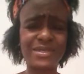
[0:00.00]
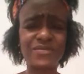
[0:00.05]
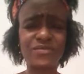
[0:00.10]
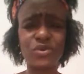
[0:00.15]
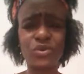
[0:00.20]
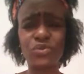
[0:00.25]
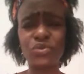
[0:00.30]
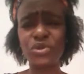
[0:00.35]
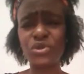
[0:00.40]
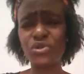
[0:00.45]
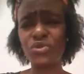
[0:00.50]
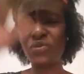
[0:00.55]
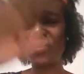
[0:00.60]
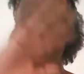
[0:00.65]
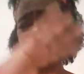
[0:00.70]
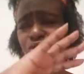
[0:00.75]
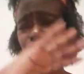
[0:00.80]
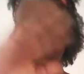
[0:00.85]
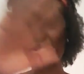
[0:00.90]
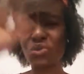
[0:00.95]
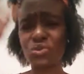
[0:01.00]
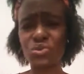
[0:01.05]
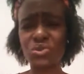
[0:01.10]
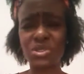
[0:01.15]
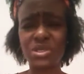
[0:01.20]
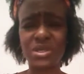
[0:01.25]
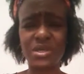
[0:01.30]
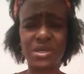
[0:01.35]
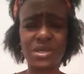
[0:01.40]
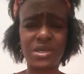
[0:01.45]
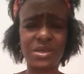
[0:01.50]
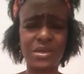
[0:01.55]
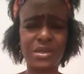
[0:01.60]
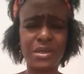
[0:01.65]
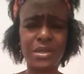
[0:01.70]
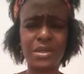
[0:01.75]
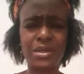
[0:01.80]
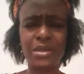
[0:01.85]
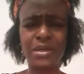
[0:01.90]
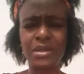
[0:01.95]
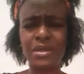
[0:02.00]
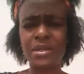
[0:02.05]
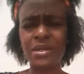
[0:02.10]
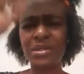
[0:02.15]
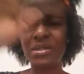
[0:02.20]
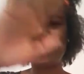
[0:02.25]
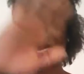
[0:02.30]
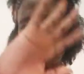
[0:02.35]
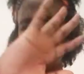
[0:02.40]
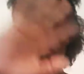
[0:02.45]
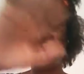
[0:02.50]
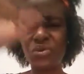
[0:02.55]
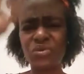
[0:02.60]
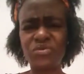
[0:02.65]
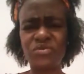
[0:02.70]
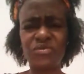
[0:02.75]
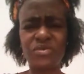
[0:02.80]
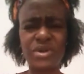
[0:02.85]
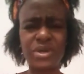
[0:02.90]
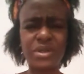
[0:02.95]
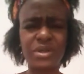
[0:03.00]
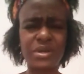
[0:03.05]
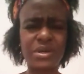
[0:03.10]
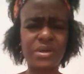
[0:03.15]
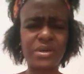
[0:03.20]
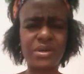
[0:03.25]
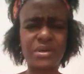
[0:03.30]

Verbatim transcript: for renewing those souls again. Thank you, Father.